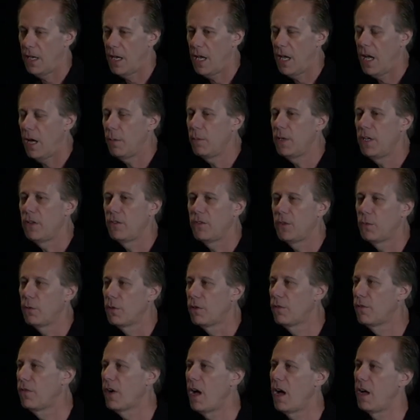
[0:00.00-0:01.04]
How many of you are
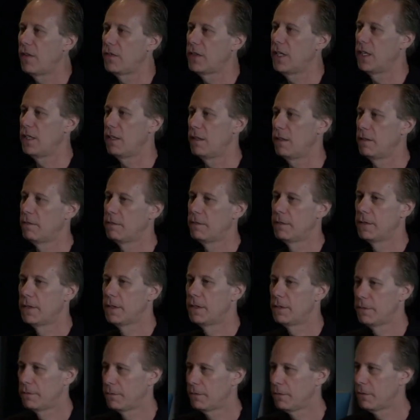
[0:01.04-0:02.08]
involved in
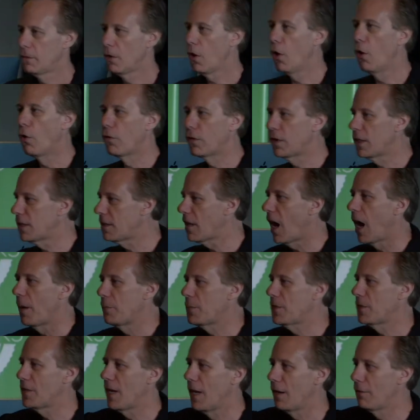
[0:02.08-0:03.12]
over-the-top
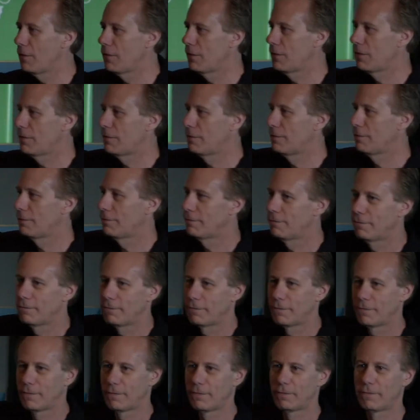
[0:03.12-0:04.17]
stuff?
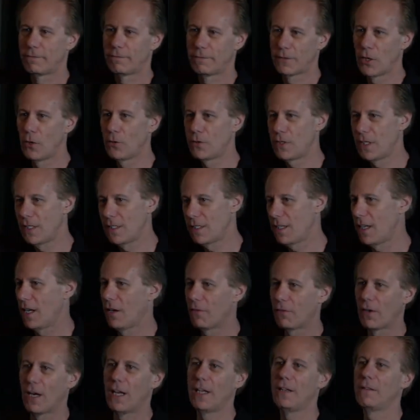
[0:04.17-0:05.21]
OTT,
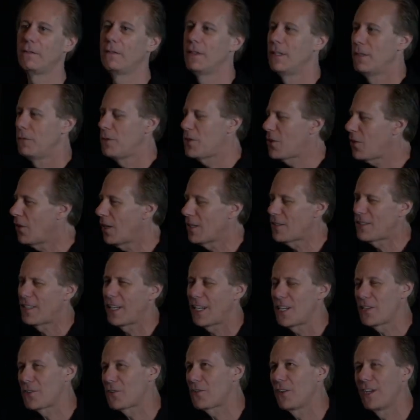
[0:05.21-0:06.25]
right? We used to call it
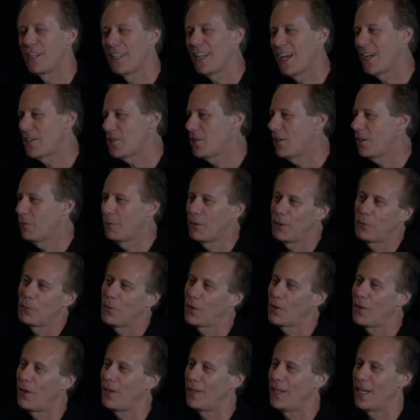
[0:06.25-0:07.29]
second screen last year, or what do we
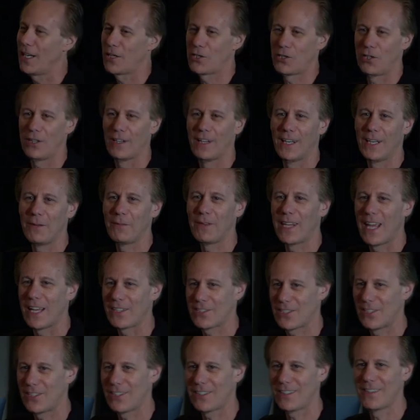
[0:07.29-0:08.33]
call it next year? Any
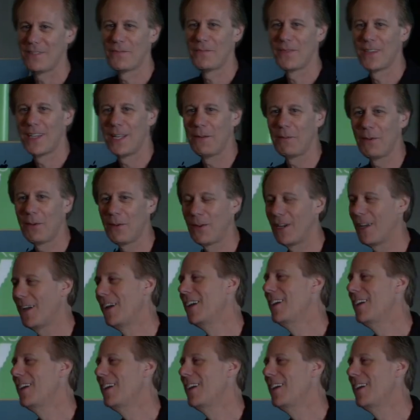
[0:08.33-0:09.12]
guesses? Anybody wanna?